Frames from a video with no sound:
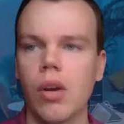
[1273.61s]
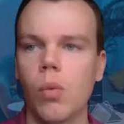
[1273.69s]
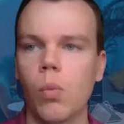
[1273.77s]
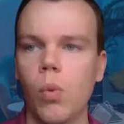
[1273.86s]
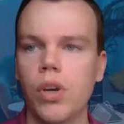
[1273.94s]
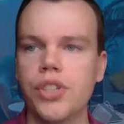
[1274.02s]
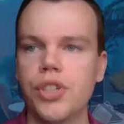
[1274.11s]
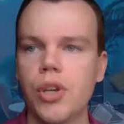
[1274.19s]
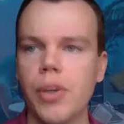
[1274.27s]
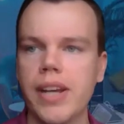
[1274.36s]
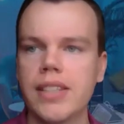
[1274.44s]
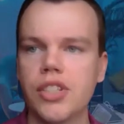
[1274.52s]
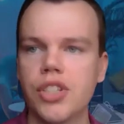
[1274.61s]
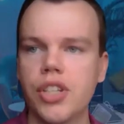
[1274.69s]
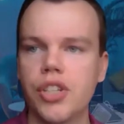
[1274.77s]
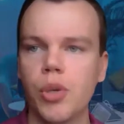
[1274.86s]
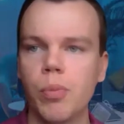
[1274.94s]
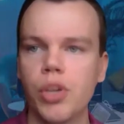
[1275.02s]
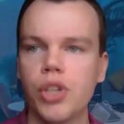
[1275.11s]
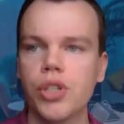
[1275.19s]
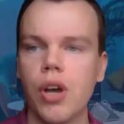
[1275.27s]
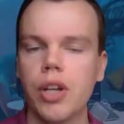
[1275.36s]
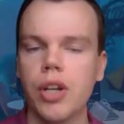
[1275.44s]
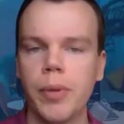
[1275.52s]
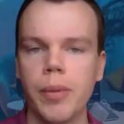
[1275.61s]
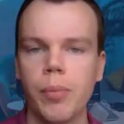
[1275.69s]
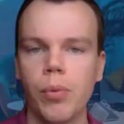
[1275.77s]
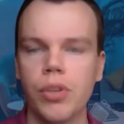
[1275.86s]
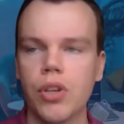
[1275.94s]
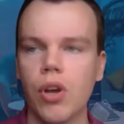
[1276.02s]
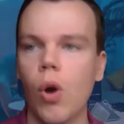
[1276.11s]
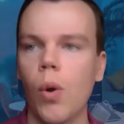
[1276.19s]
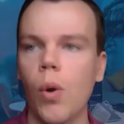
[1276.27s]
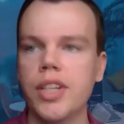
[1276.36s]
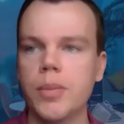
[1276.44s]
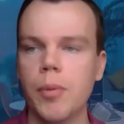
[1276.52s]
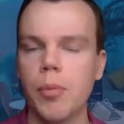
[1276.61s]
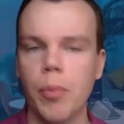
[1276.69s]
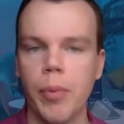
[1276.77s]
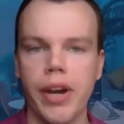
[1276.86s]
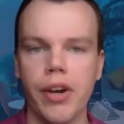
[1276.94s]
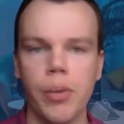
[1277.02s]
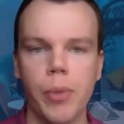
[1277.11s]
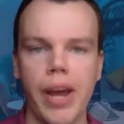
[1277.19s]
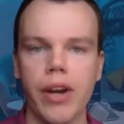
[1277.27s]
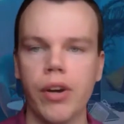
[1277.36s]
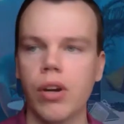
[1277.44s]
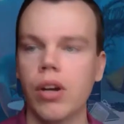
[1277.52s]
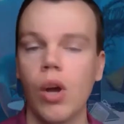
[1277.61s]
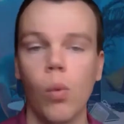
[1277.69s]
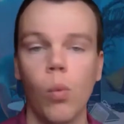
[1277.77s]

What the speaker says: what's your message that you push on to people to always be prepared no matter